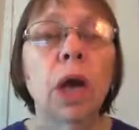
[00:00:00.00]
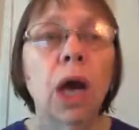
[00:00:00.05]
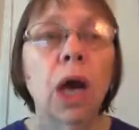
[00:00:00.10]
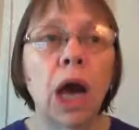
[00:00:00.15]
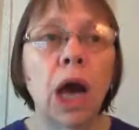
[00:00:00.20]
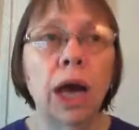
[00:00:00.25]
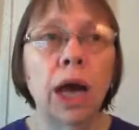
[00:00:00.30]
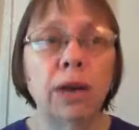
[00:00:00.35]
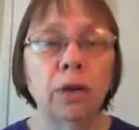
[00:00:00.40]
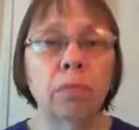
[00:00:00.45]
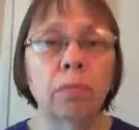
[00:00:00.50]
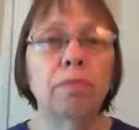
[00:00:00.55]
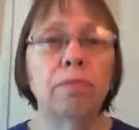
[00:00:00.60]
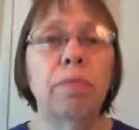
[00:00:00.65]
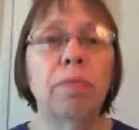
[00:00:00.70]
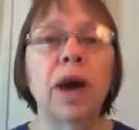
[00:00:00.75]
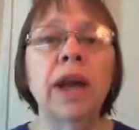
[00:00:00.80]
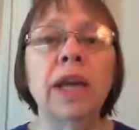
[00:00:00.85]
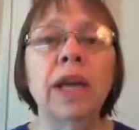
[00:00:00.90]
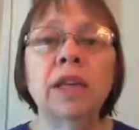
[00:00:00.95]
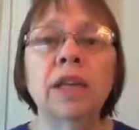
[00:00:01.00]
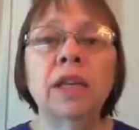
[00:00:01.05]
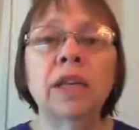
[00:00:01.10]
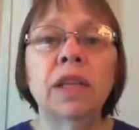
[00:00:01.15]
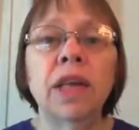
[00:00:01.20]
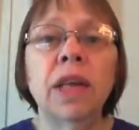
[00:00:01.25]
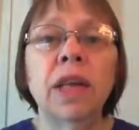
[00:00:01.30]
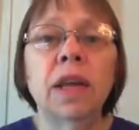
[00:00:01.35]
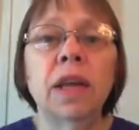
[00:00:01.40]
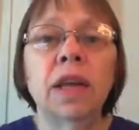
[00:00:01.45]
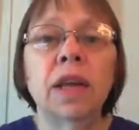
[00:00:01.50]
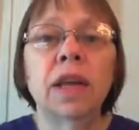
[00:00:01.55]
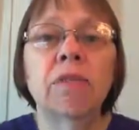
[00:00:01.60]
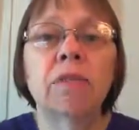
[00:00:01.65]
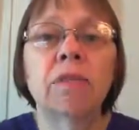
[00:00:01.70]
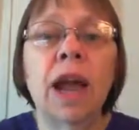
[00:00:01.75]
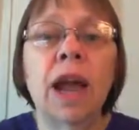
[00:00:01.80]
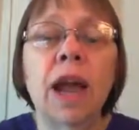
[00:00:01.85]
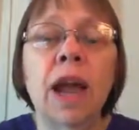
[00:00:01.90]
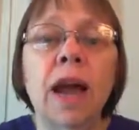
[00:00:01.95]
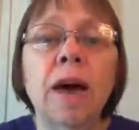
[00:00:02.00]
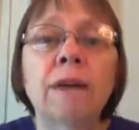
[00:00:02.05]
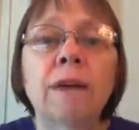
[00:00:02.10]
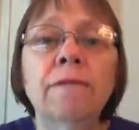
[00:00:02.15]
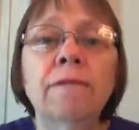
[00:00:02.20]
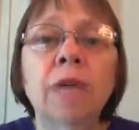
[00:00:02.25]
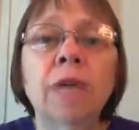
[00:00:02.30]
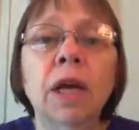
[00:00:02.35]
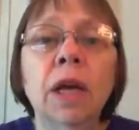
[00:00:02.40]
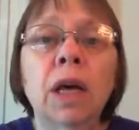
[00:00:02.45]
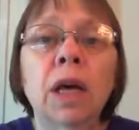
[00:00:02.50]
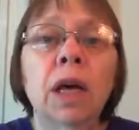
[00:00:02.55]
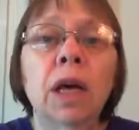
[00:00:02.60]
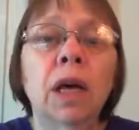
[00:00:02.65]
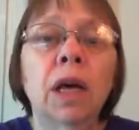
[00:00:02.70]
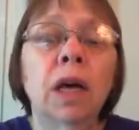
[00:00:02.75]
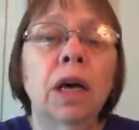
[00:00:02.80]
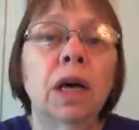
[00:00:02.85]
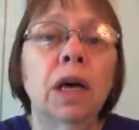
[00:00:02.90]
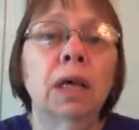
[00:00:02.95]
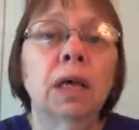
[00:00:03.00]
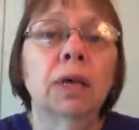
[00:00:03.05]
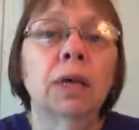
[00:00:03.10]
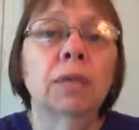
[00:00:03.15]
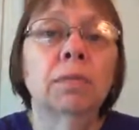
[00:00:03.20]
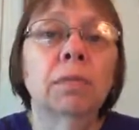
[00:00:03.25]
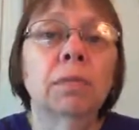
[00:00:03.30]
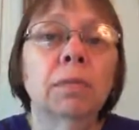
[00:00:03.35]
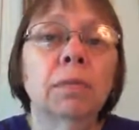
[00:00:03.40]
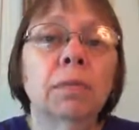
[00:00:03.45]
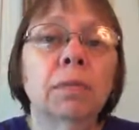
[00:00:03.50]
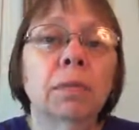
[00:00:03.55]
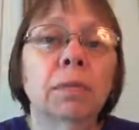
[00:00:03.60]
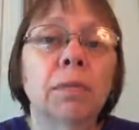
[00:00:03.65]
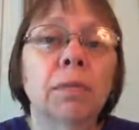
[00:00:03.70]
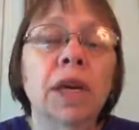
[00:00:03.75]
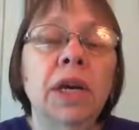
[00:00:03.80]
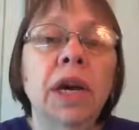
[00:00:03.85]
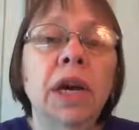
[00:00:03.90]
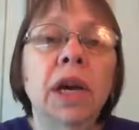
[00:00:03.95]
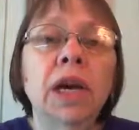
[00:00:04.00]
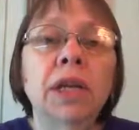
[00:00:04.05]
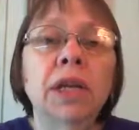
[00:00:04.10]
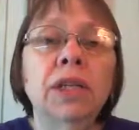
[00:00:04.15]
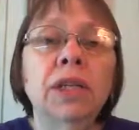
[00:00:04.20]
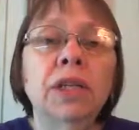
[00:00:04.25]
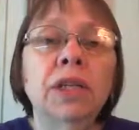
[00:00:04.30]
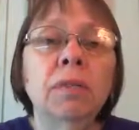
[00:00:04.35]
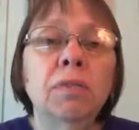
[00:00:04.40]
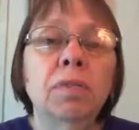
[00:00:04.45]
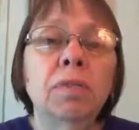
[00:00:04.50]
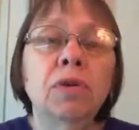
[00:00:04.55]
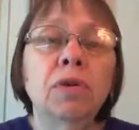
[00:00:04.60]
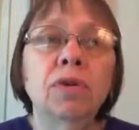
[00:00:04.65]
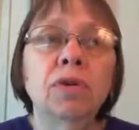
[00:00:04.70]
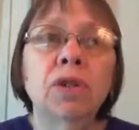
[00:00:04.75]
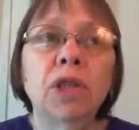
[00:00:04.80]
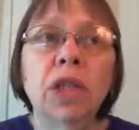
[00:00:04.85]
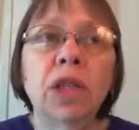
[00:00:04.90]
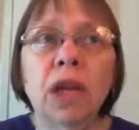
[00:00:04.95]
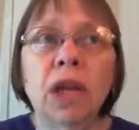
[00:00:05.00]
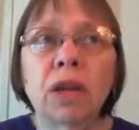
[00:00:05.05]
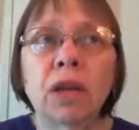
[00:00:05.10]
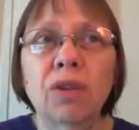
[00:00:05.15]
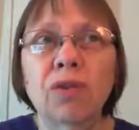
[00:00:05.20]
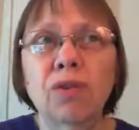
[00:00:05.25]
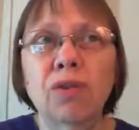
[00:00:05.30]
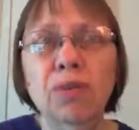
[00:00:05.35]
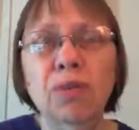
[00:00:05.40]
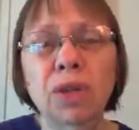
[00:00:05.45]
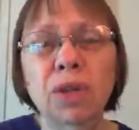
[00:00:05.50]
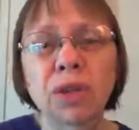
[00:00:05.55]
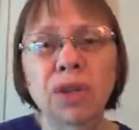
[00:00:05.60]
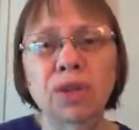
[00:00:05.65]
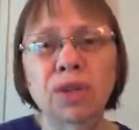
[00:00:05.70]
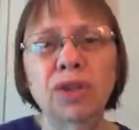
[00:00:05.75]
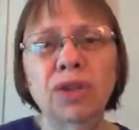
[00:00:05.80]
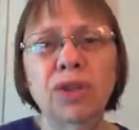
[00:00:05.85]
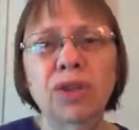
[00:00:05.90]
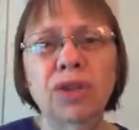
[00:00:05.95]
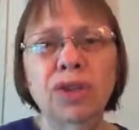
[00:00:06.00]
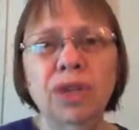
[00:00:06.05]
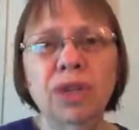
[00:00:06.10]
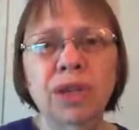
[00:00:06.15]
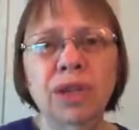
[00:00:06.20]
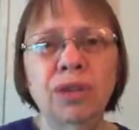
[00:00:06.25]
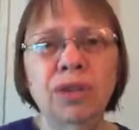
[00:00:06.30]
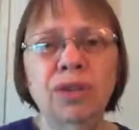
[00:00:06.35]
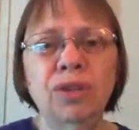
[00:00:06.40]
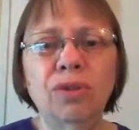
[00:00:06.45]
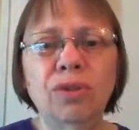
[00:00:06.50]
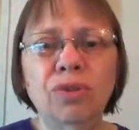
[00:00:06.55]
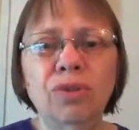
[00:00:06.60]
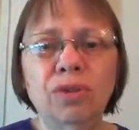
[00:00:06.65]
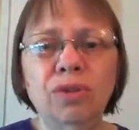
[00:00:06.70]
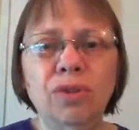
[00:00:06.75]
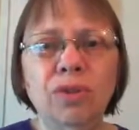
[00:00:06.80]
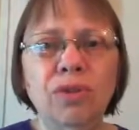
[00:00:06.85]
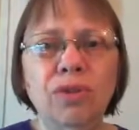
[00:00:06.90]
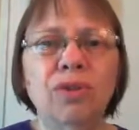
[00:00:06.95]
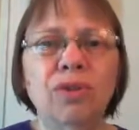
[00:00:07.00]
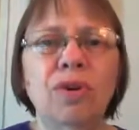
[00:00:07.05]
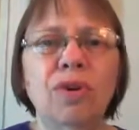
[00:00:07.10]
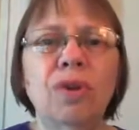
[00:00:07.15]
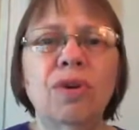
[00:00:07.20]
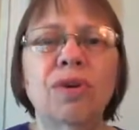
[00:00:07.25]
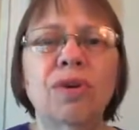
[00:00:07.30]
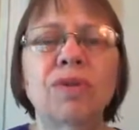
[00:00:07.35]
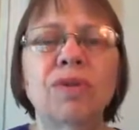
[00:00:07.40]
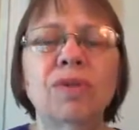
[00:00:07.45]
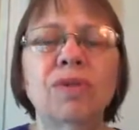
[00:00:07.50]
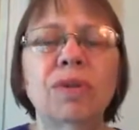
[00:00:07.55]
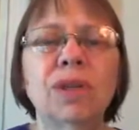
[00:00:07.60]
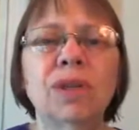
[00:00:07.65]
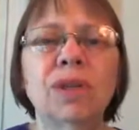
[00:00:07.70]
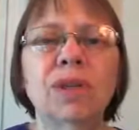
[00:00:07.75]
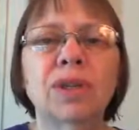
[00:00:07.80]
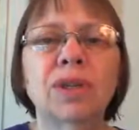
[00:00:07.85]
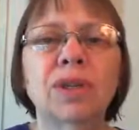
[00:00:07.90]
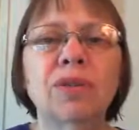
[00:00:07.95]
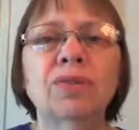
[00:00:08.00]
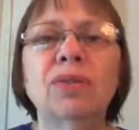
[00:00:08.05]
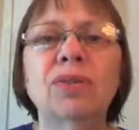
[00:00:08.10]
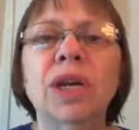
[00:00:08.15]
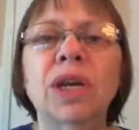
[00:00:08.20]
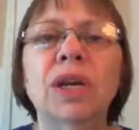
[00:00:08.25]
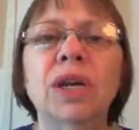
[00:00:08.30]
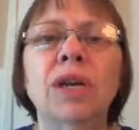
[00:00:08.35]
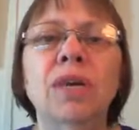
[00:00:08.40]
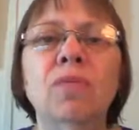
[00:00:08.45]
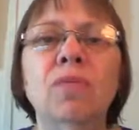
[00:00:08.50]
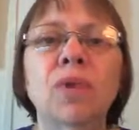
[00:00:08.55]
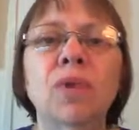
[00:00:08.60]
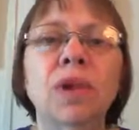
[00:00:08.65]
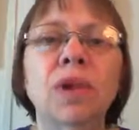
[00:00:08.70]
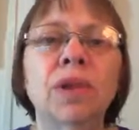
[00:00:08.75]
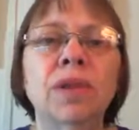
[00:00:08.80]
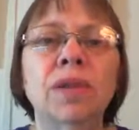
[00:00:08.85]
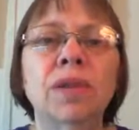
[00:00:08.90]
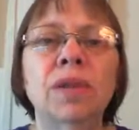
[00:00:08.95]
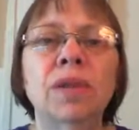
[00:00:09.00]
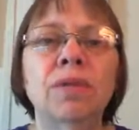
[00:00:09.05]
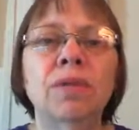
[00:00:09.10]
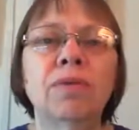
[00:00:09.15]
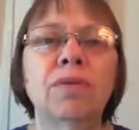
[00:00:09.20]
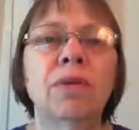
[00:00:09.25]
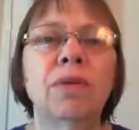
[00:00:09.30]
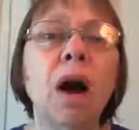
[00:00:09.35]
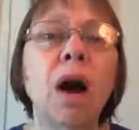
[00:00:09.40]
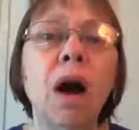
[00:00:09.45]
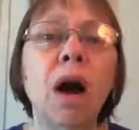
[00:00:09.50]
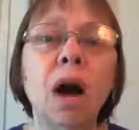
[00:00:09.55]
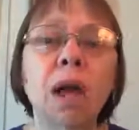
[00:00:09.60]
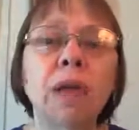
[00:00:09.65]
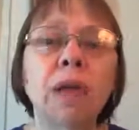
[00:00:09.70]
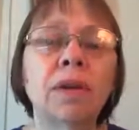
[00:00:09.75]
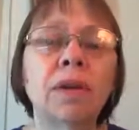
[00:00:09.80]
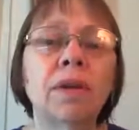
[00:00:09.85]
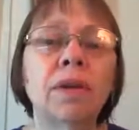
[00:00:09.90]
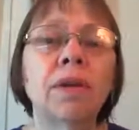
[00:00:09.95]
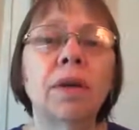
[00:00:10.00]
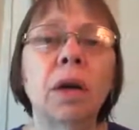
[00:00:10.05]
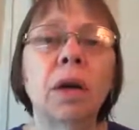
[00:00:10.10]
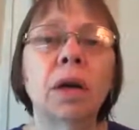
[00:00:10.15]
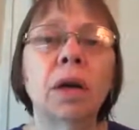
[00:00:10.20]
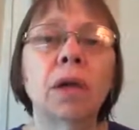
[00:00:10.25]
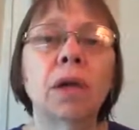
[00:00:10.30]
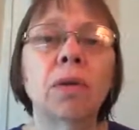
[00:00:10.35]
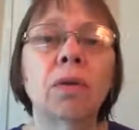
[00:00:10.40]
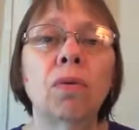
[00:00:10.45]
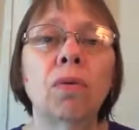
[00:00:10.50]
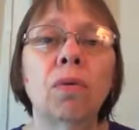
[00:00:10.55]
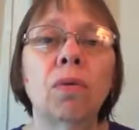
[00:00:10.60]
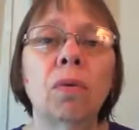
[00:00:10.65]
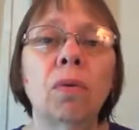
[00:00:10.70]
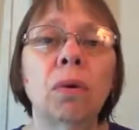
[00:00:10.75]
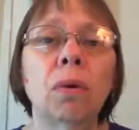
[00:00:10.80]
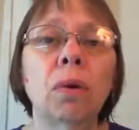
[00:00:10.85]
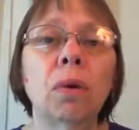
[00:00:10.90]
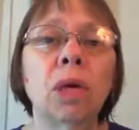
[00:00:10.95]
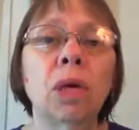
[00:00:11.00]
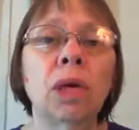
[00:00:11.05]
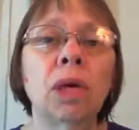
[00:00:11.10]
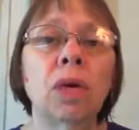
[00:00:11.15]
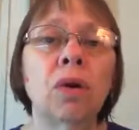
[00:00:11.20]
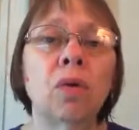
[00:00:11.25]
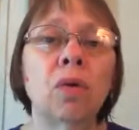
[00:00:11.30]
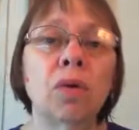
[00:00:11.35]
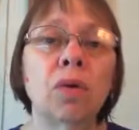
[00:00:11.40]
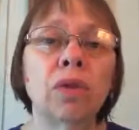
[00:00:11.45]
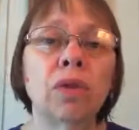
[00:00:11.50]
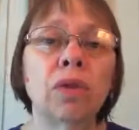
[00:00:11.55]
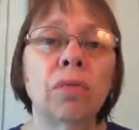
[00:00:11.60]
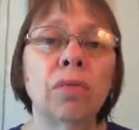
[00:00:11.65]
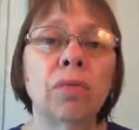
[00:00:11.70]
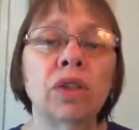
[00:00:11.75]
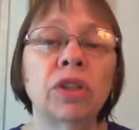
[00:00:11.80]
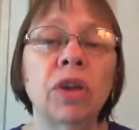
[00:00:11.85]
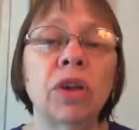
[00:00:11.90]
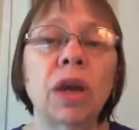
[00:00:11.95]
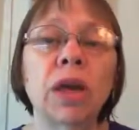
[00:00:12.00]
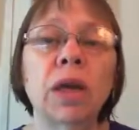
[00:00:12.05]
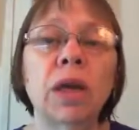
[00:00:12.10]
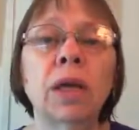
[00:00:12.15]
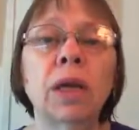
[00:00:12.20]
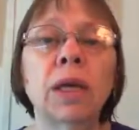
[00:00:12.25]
I don't buy into that, and I never have, because the person that Christians and Jews are associating with, either God, their God, or the Messiah,